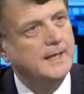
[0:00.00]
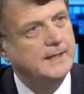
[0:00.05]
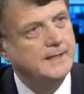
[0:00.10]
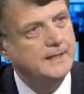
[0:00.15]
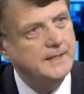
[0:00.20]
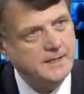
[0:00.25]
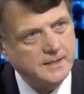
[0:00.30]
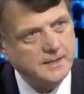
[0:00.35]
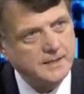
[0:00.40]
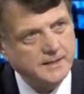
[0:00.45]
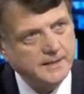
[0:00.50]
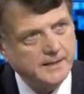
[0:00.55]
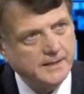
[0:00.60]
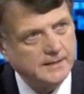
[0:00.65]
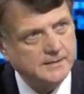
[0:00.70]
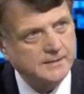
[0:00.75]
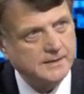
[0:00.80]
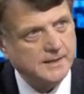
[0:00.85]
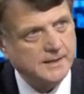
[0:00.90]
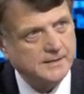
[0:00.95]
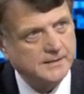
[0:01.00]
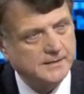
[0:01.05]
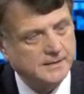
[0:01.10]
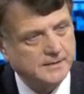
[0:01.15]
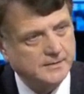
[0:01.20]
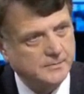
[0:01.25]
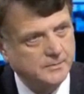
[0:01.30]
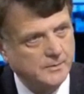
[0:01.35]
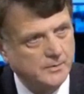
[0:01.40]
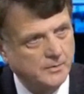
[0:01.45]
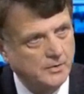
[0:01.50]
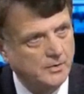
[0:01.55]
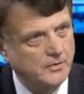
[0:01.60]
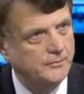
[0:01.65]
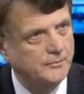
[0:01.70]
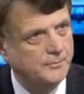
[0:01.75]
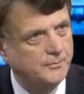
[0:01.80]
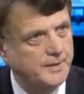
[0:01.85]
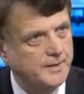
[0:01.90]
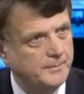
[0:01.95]
And he can get us access to a lot
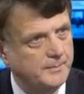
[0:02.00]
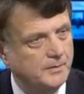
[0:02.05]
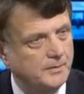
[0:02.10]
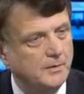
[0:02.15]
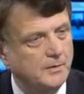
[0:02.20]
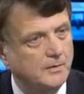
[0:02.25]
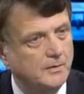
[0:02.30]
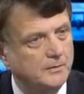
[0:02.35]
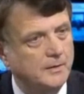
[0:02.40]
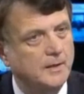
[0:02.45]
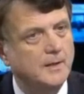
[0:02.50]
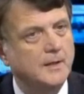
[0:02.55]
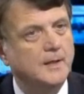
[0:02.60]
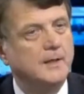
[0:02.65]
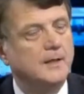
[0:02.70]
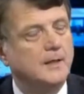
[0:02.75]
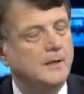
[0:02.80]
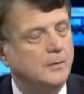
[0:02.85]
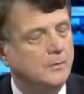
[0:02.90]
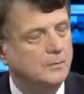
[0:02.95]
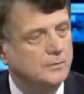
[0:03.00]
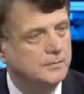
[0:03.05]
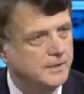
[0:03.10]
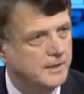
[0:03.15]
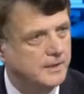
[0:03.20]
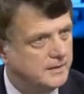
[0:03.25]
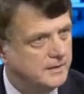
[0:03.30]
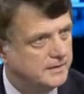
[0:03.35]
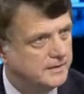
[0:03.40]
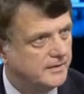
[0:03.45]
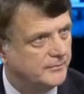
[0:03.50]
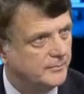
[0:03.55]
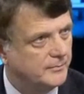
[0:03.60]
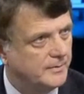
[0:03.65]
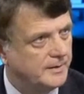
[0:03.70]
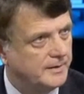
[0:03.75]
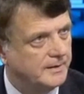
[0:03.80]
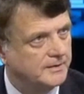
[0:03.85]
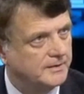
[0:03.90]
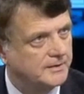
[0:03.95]
of people on alternative
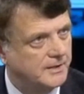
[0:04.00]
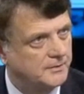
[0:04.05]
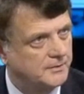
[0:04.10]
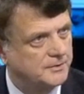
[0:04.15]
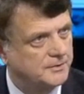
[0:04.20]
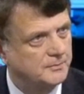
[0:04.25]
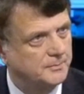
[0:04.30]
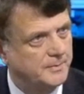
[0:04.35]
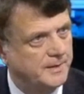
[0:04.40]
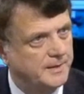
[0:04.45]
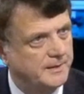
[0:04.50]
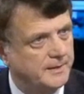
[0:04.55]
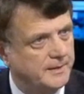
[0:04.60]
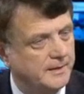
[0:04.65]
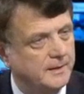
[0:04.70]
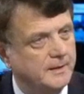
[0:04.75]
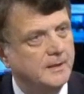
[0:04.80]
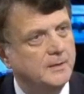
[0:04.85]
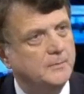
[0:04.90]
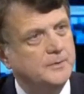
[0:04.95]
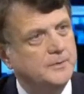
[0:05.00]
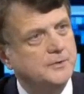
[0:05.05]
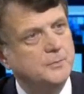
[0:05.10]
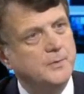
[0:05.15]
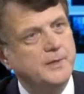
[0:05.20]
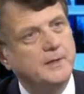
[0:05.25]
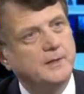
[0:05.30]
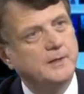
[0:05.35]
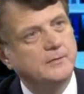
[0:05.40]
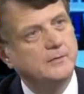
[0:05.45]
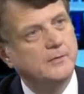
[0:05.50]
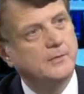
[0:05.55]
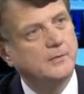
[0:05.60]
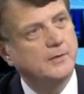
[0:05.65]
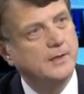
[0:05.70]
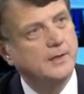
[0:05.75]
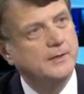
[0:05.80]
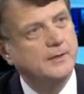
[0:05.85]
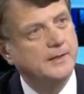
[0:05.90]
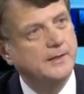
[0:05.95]
media, social media, which we are
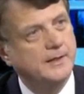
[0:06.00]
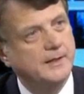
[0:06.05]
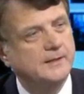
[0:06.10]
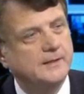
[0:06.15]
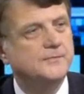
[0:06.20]
not going to get.